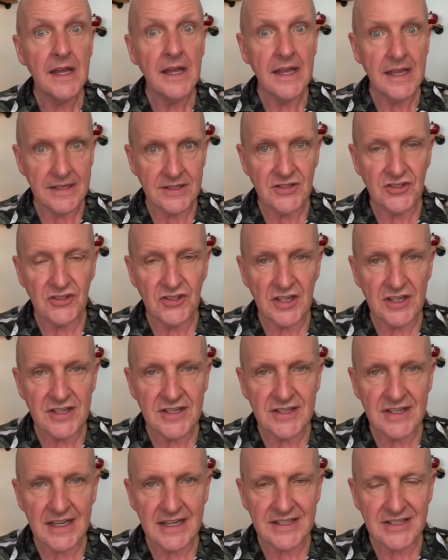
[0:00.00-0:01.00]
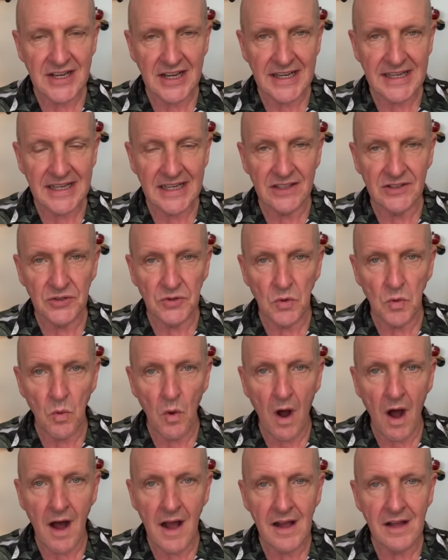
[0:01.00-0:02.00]
It's just taking a little
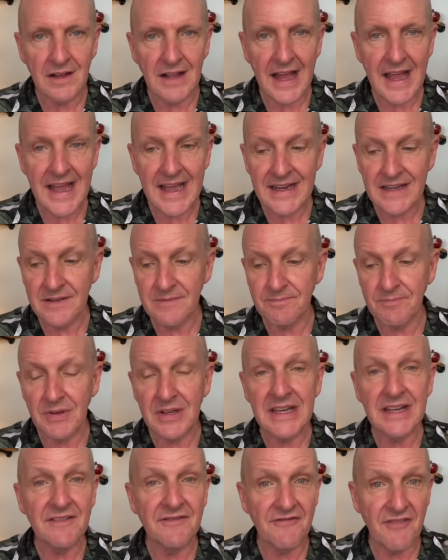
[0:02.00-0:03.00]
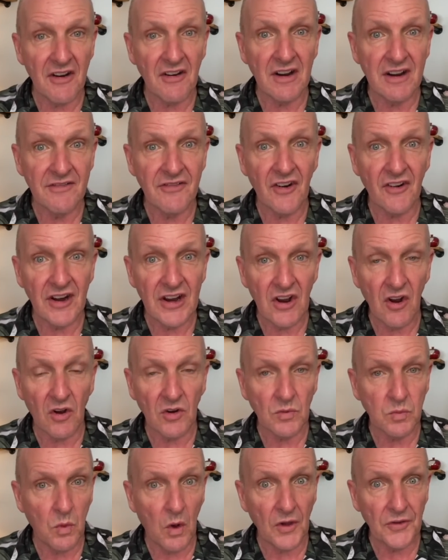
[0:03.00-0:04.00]
while and being very, very
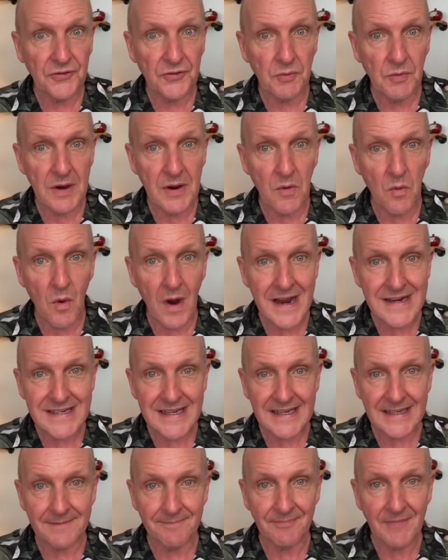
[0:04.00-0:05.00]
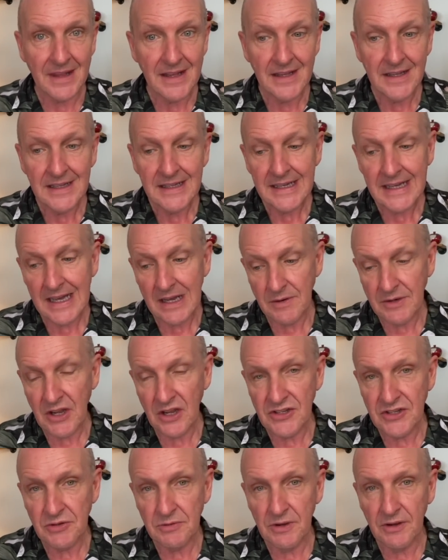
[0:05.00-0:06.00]
hot whilst we're waiting. We'll
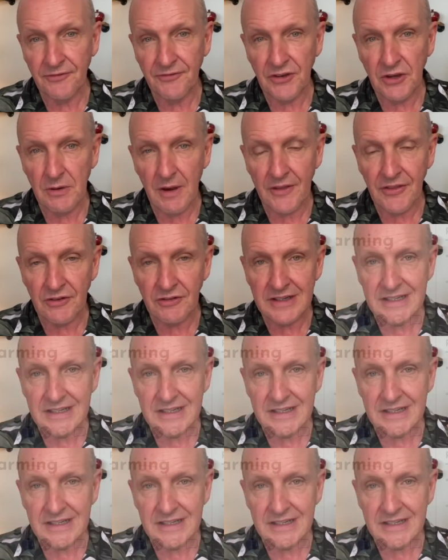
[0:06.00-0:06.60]
go to a few other